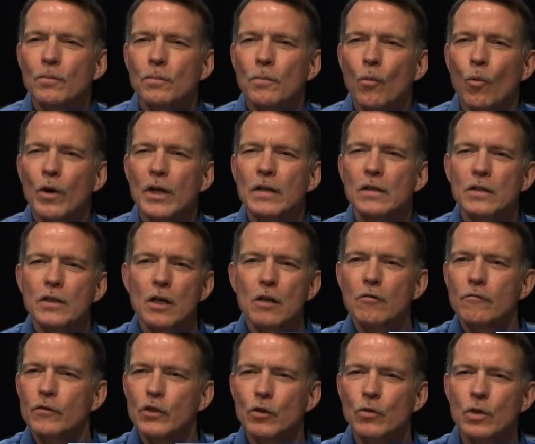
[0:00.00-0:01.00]
we can tell
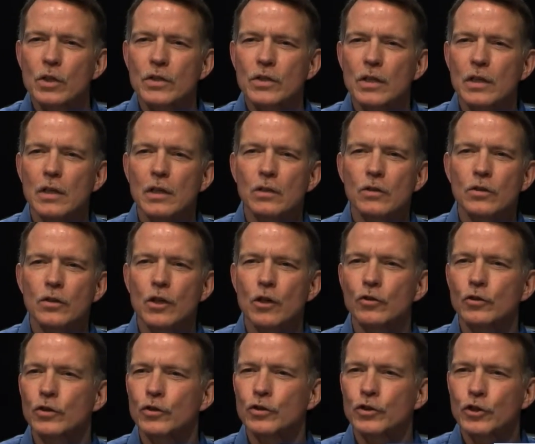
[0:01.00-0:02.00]
viewers
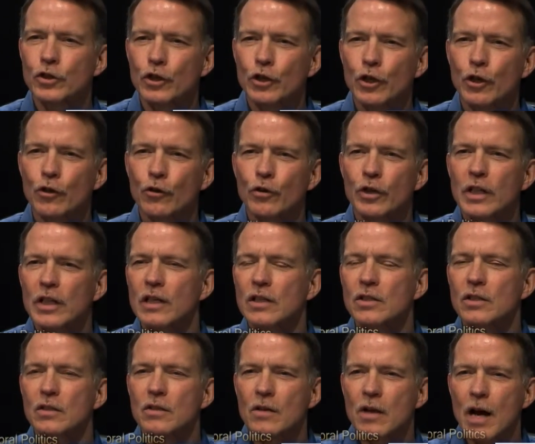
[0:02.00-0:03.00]
Social Security is
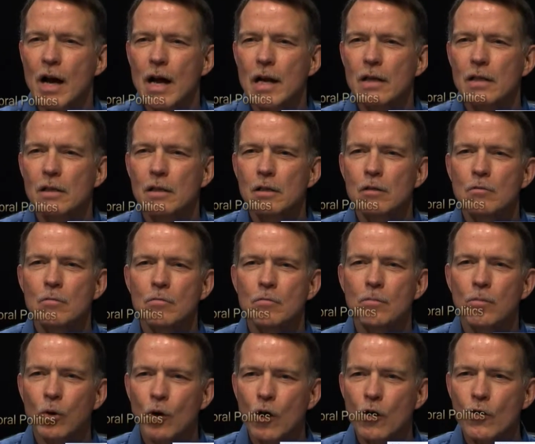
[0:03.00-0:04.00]
not
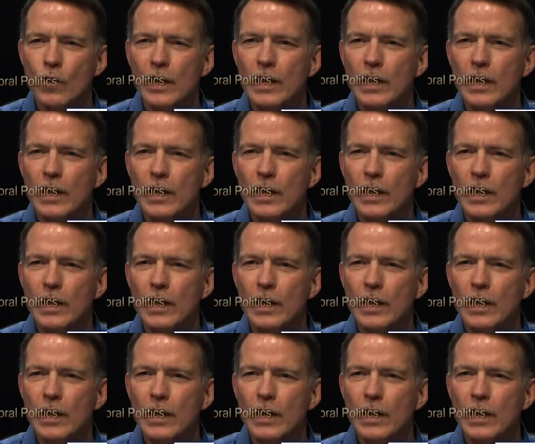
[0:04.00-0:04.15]
broke.